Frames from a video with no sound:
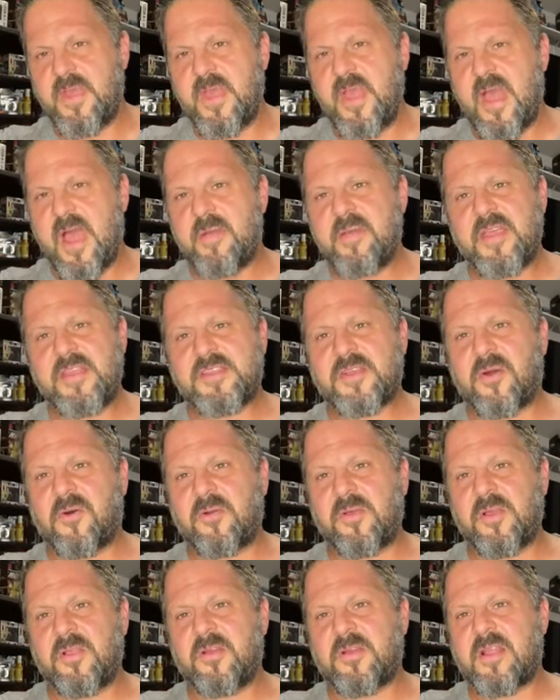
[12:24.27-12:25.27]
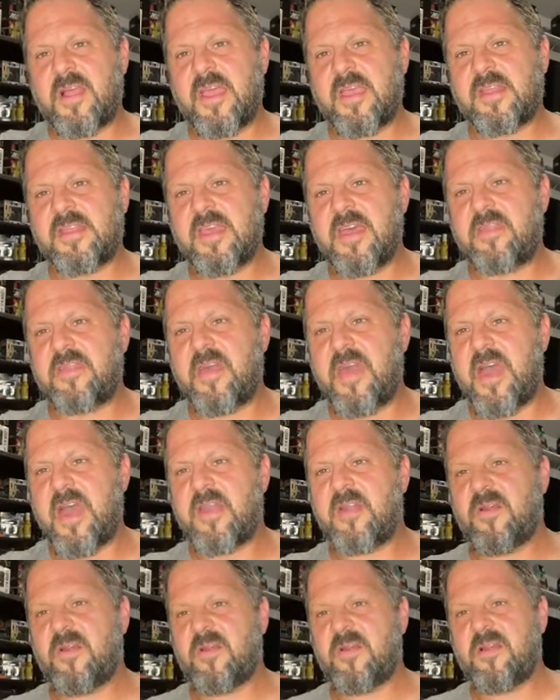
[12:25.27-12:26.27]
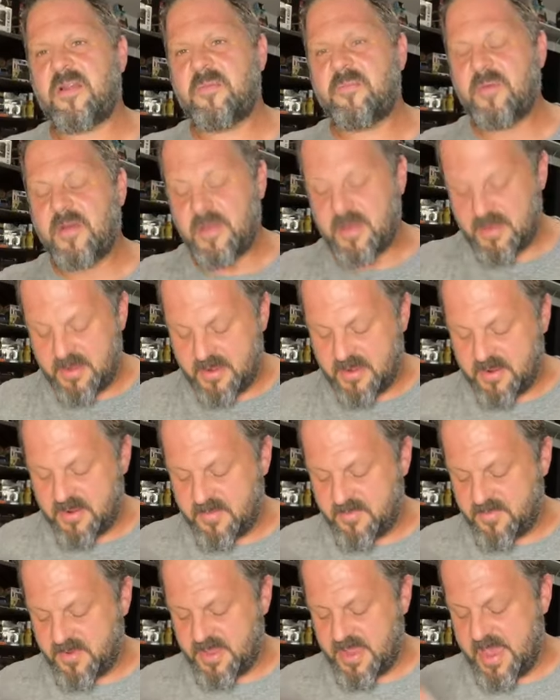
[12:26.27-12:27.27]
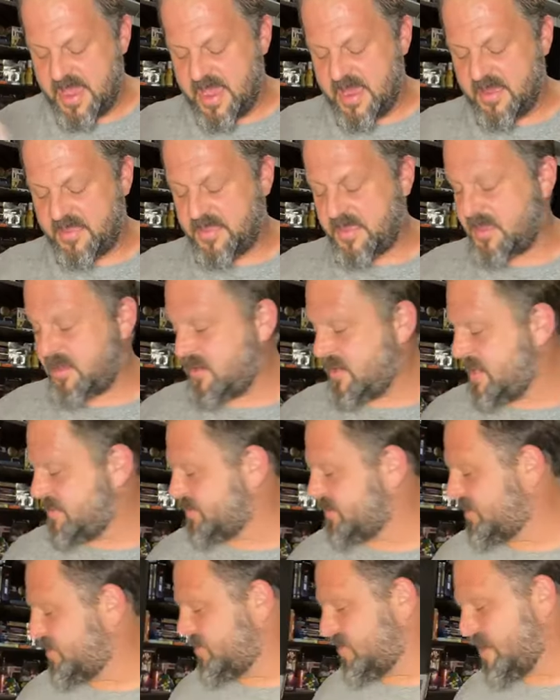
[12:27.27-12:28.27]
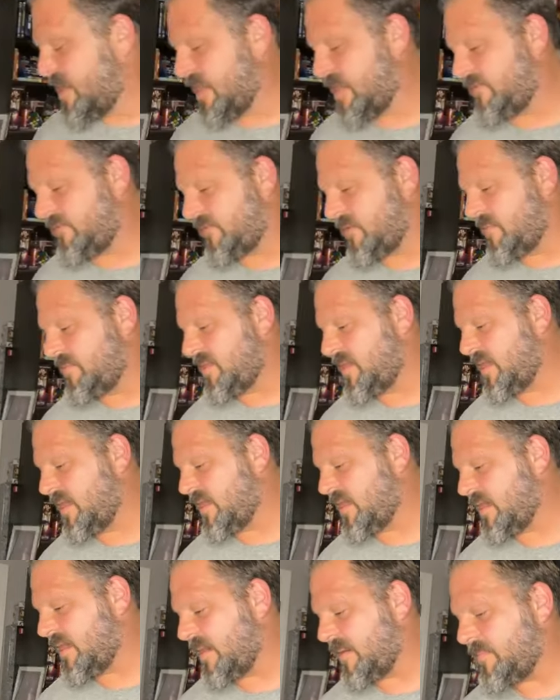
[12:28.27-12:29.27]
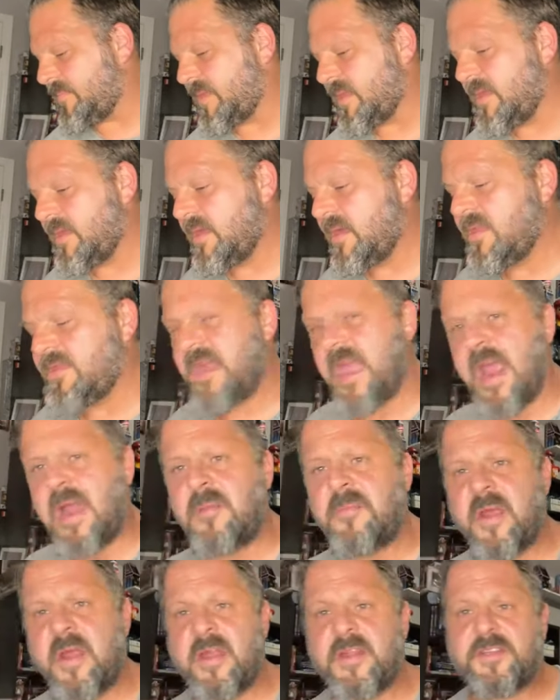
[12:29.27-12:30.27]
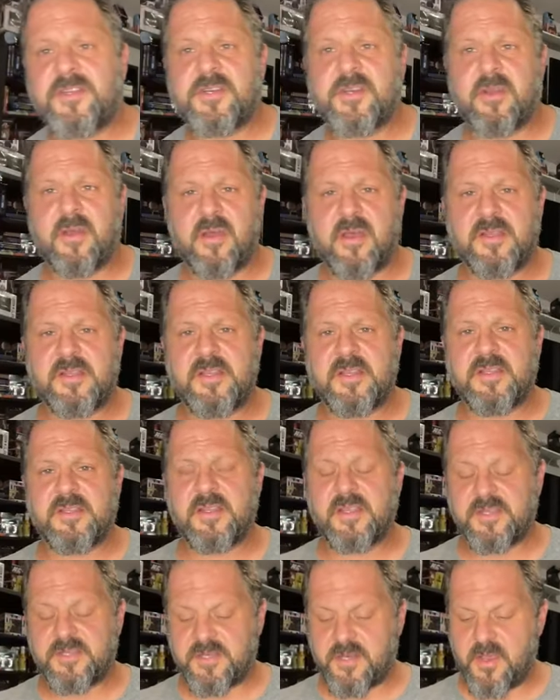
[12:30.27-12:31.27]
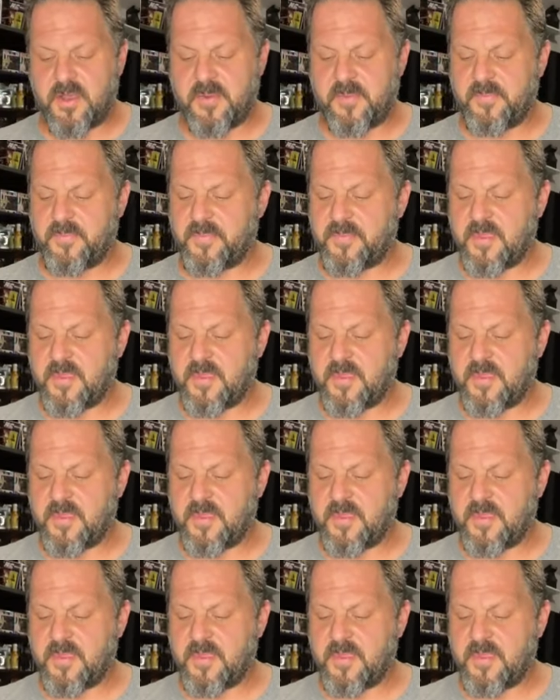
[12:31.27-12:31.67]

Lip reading: He totally looked like Death Adder. But yeah, I think you're absolutely right. From the animated D&D show.